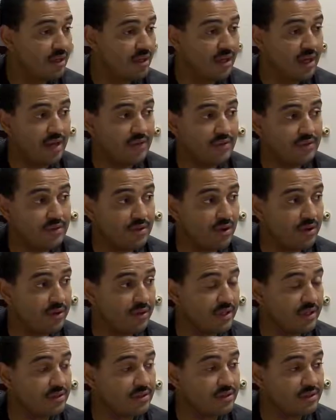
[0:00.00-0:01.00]
I have a
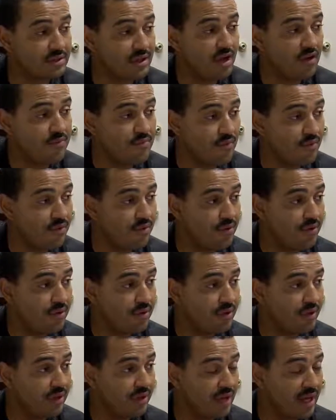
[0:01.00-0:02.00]
daughter that's a
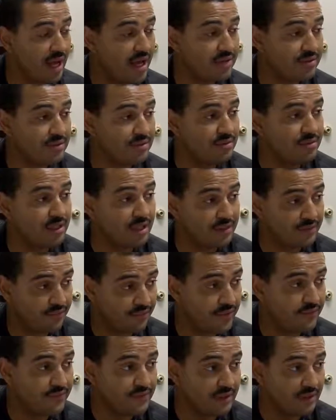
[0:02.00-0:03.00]
sophomore in high school that's
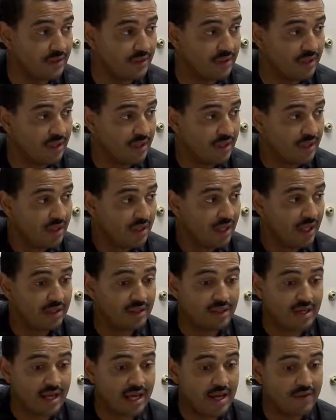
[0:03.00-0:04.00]
15.
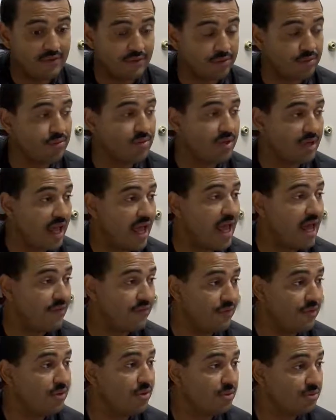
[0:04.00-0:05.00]
And then I have a three and a
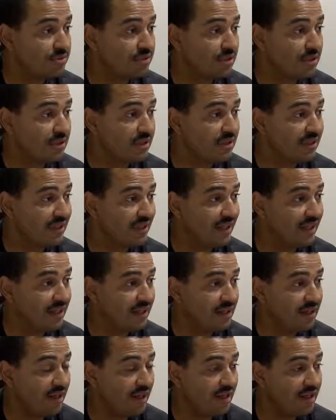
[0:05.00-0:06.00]
half year old son,
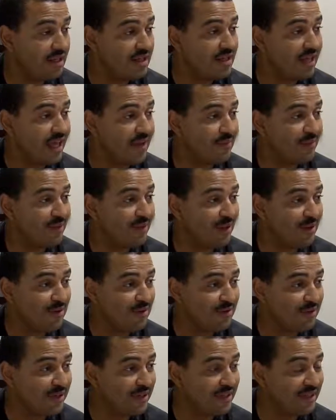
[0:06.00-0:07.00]
and, and he came
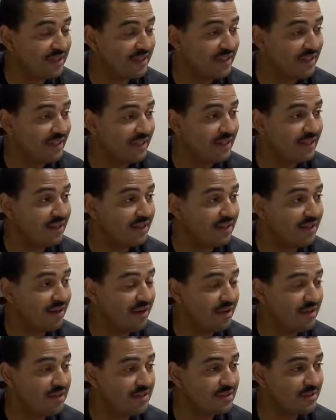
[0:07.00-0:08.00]
along at the end
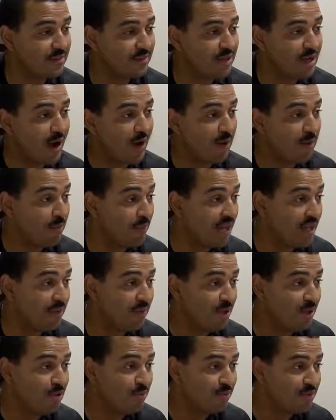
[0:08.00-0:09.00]
there. He's we call him
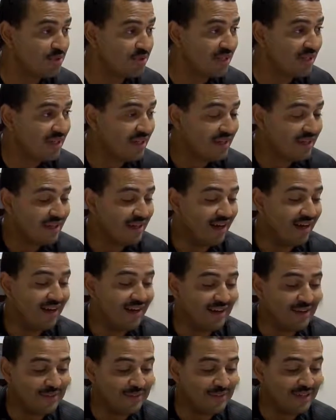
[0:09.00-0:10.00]
Baby Oops,
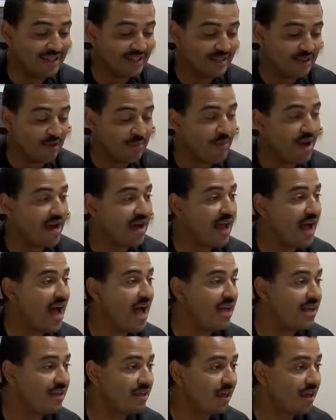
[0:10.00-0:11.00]
uh, but no matter
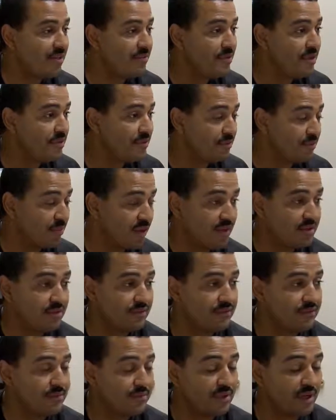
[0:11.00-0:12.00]
how he came, he's a
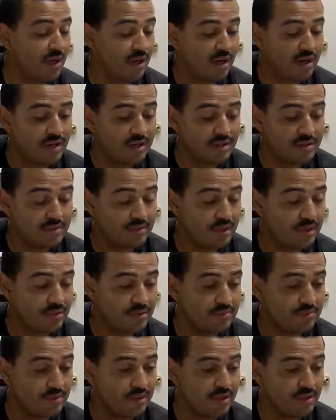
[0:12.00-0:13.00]
blessing from God. He's
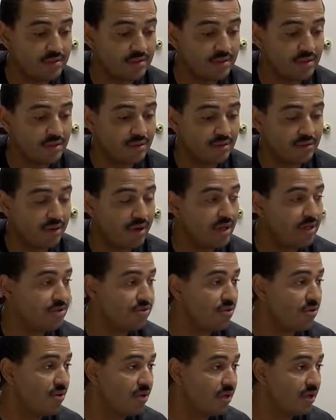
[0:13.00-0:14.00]
he's he's a great
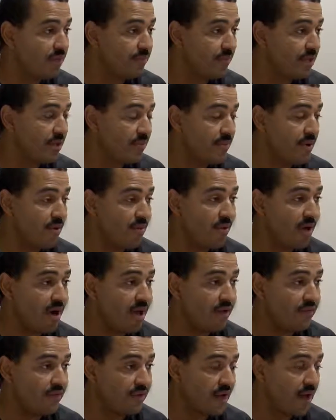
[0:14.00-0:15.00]
joy to me and my
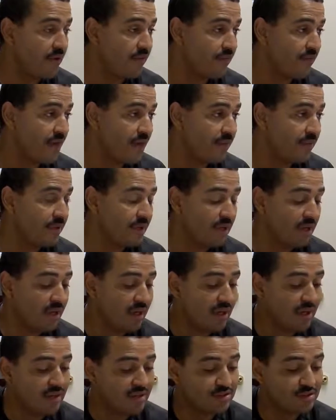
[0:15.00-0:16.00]
wife and our family.
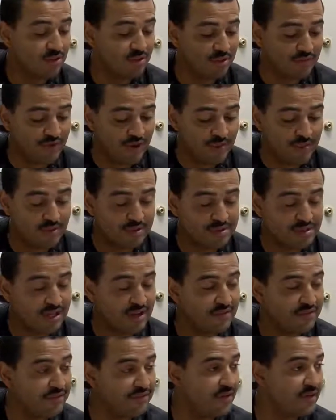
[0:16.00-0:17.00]
So if I want to say
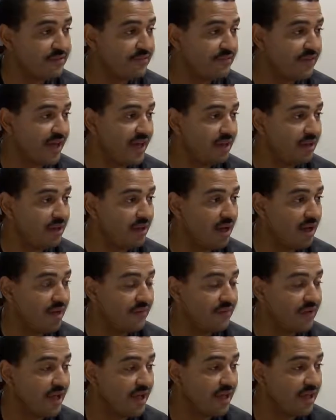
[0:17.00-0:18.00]
a fun fact,
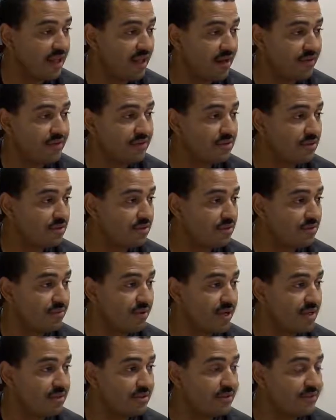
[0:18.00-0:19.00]
I've got every
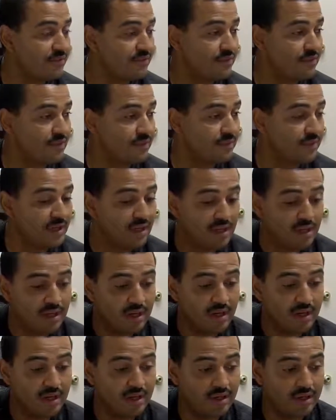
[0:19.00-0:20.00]
situation from
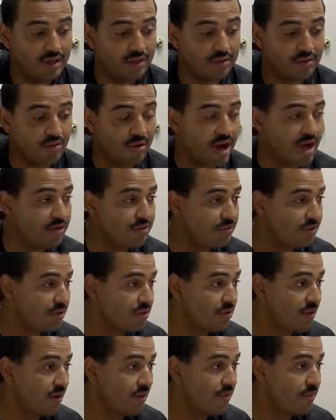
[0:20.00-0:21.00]
uh, a
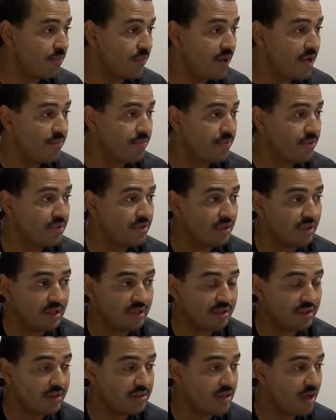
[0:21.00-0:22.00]
graduate term paper to
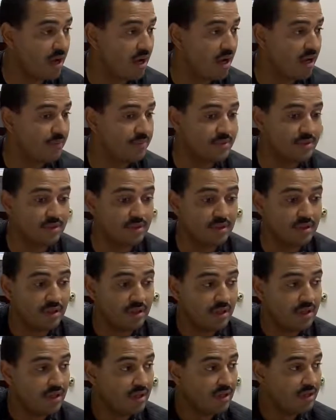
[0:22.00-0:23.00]
getting a job to
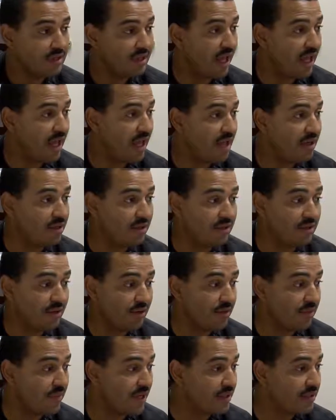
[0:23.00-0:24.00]
dad, you
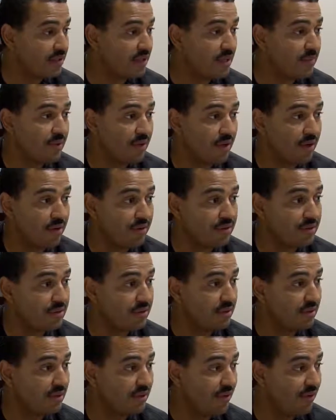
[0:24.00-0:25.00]
know, my tummy hurts.
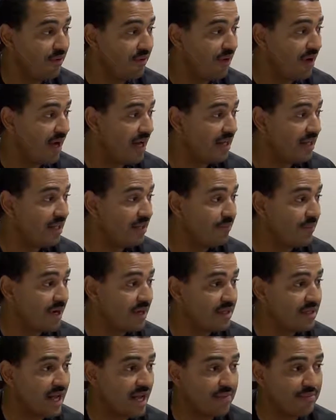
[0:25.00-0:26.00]
You know, I need
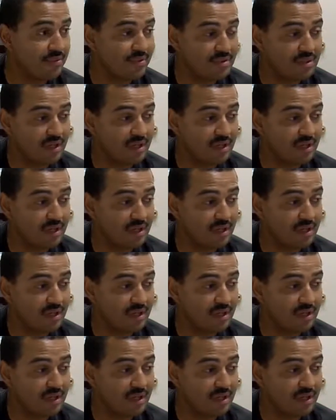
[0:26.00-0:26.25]
my diaper